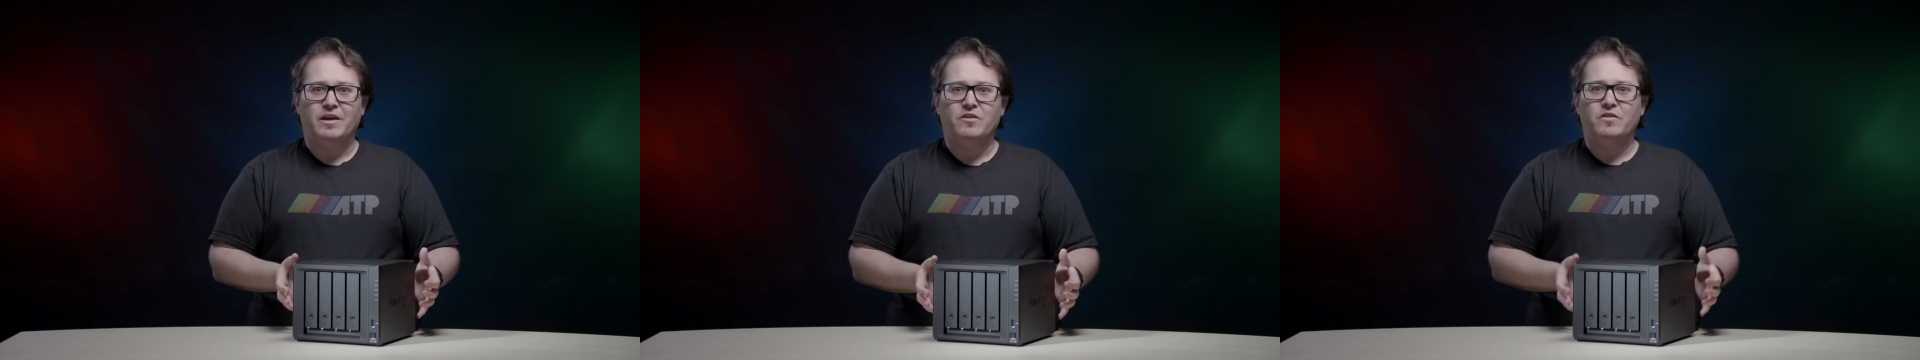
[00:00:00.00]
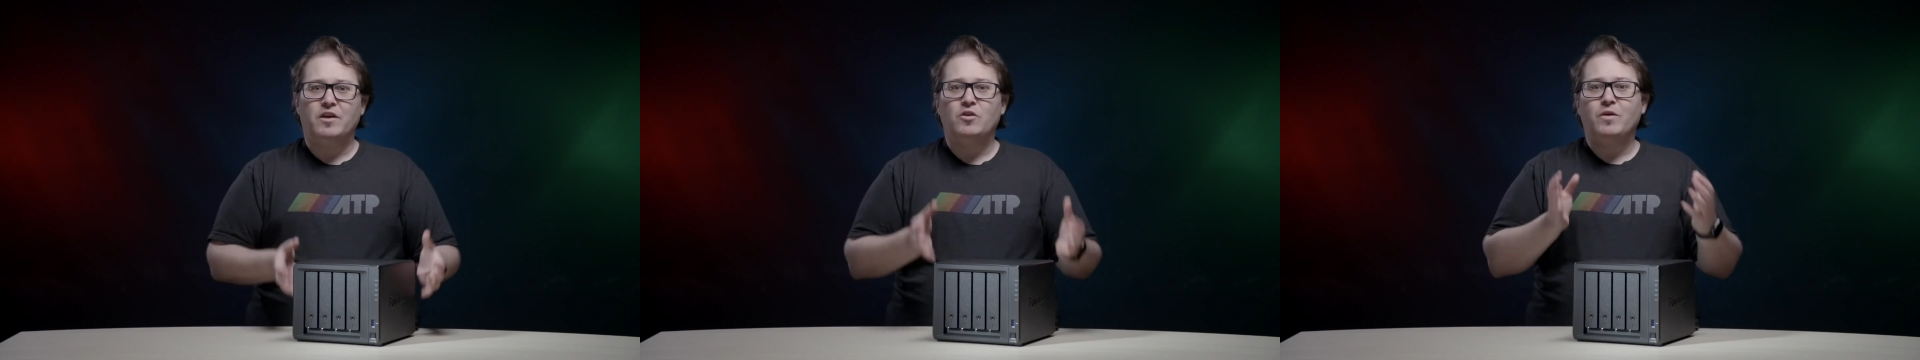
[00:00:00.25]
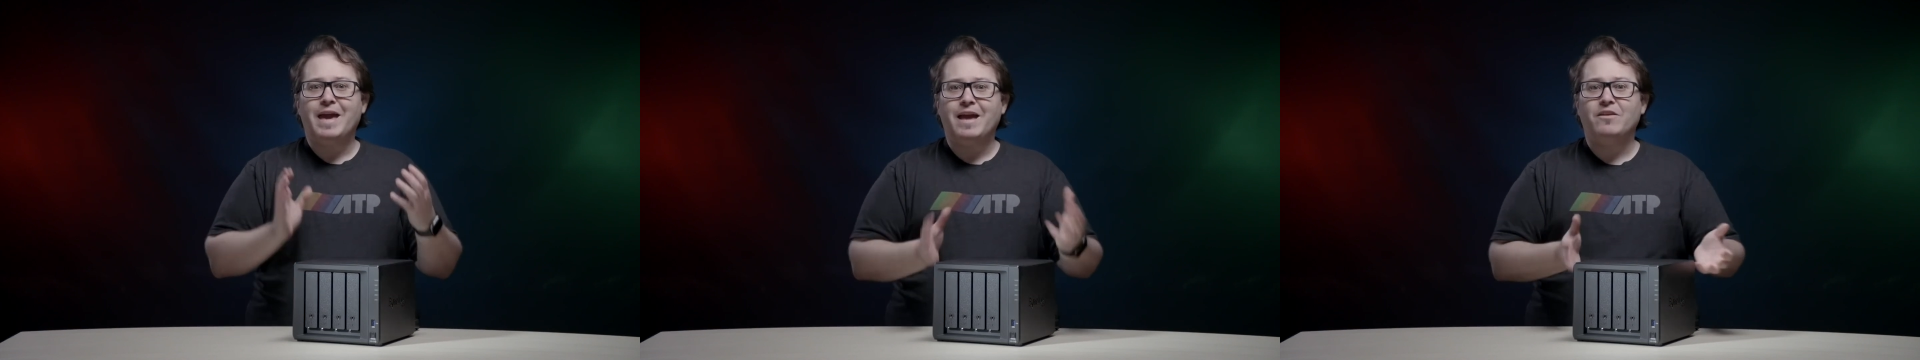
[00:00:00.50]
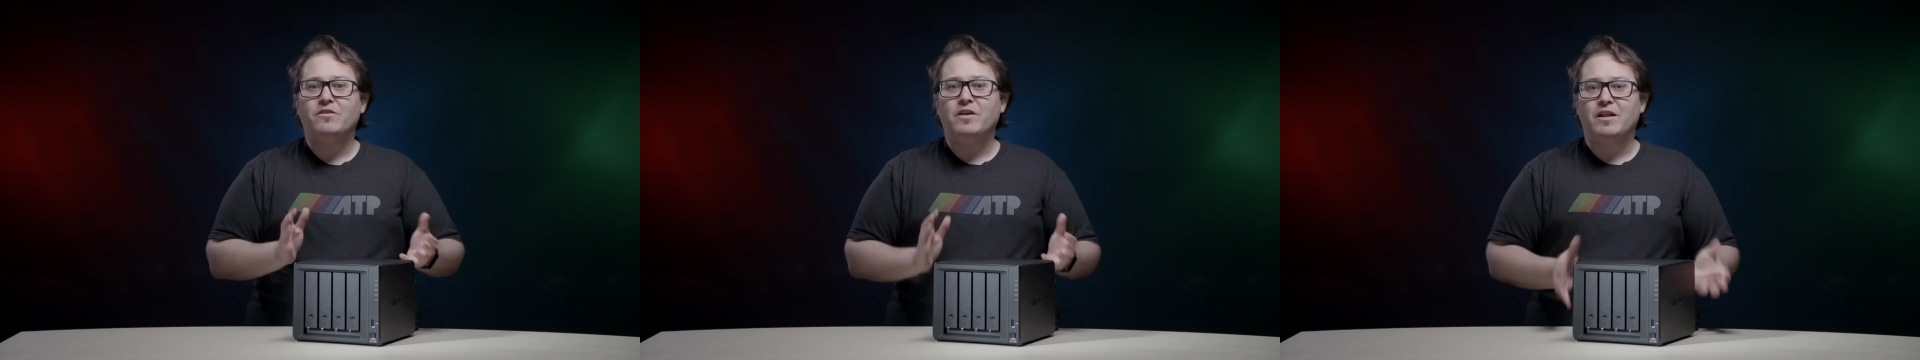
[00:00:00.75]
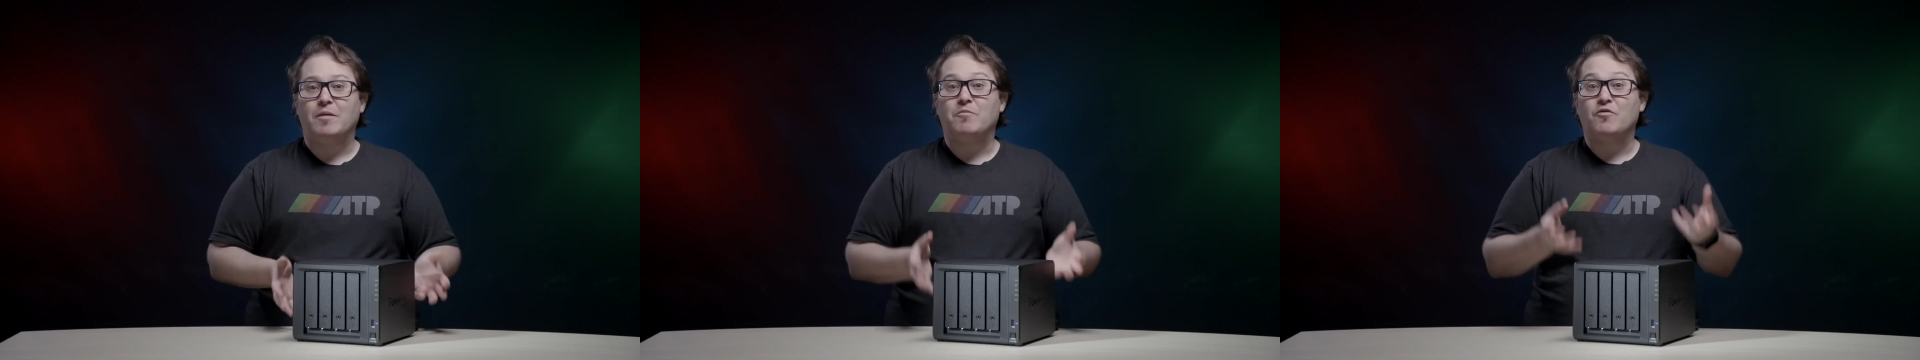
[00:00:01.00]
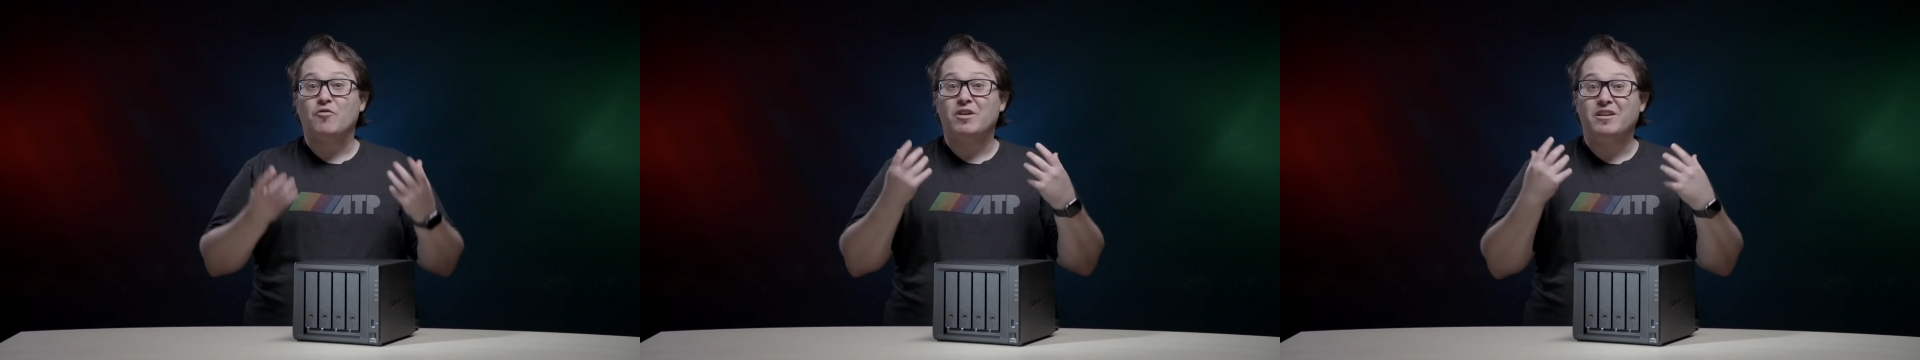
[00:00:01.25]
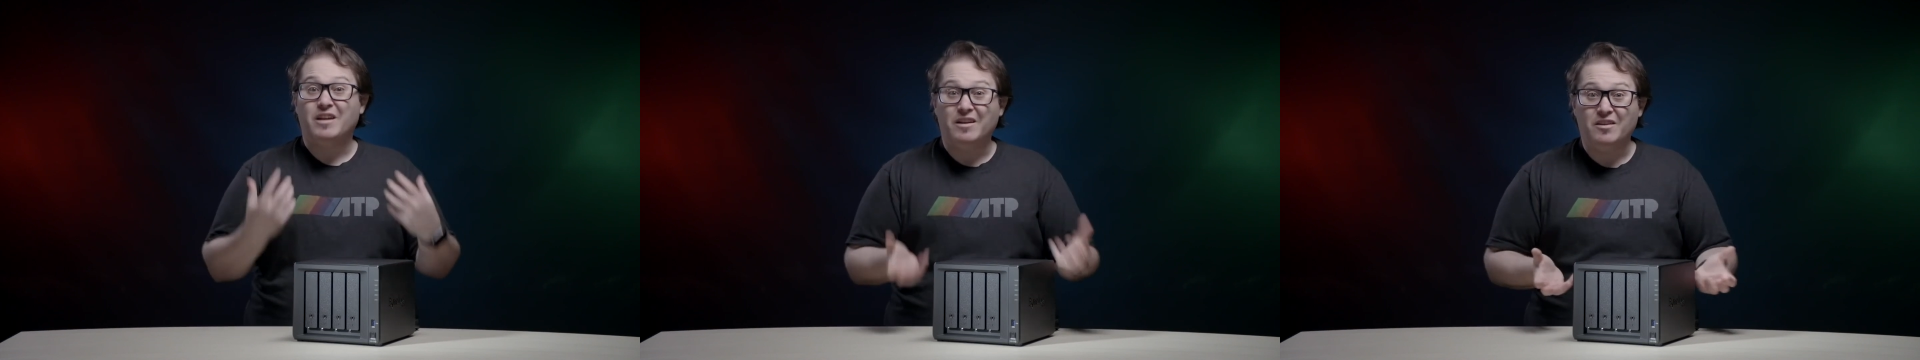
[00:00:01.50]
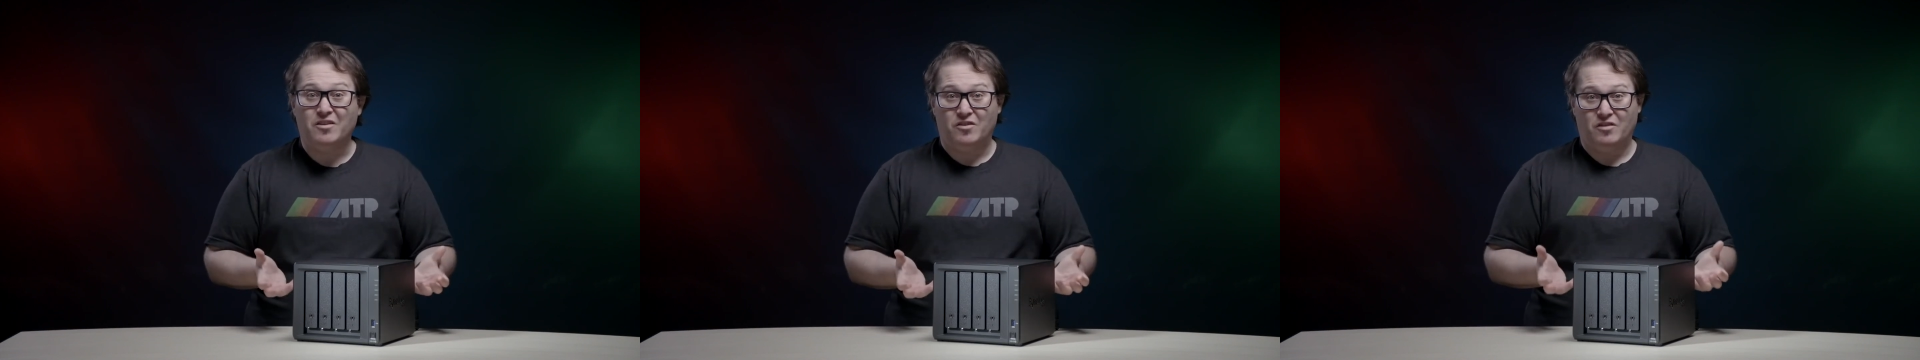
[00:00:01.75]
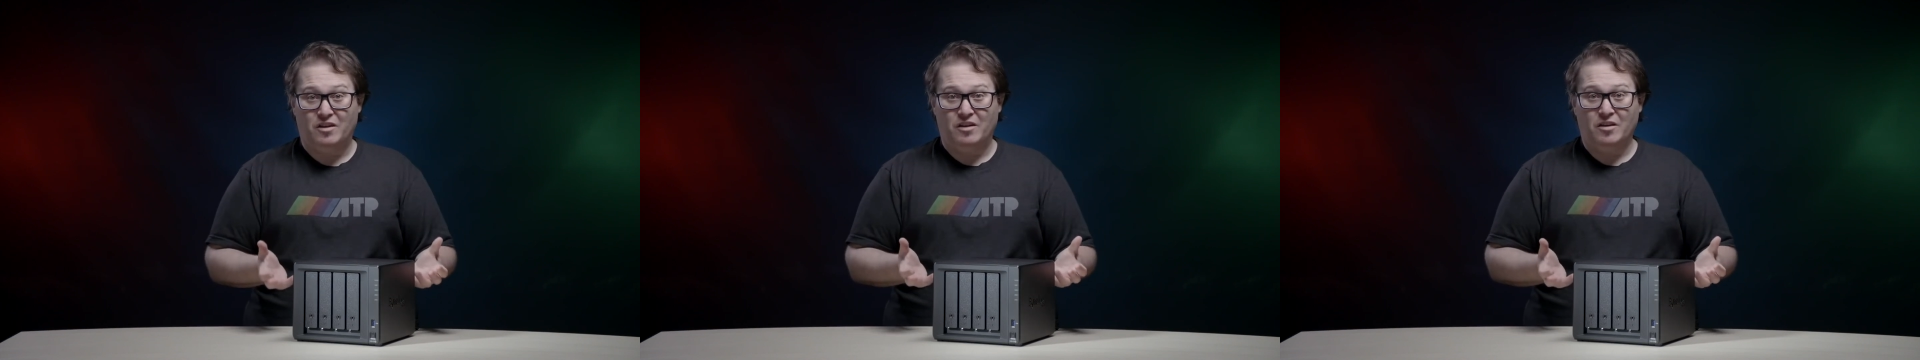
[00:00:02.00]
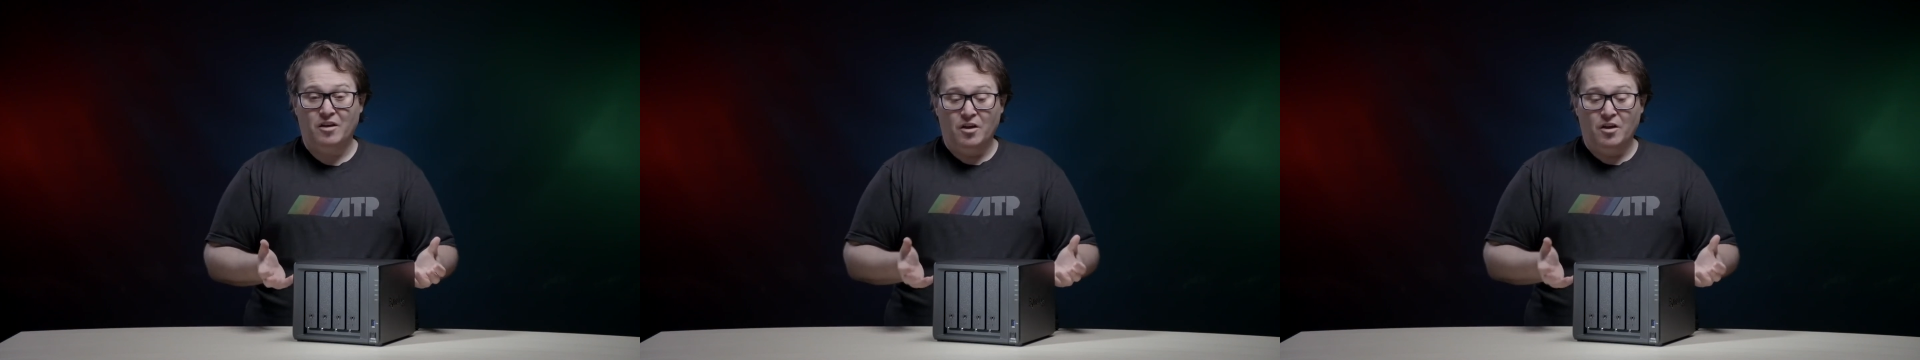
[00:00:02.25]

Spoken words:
is that you can set it up for redundancy.